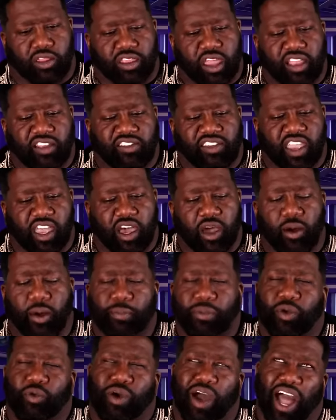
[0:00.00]
They tell, I
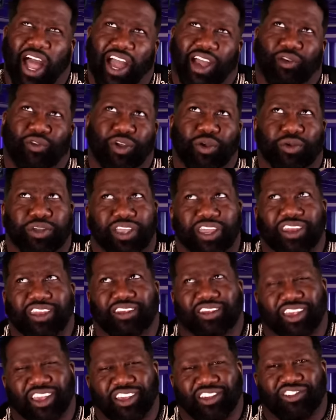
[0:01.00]
mean, well, I agree with
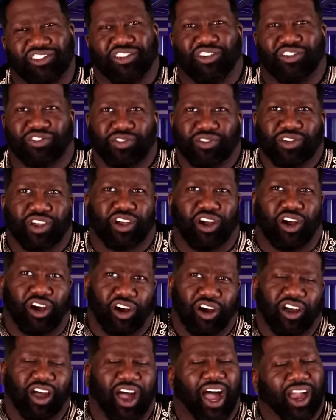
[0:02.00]
getting insurance on your car.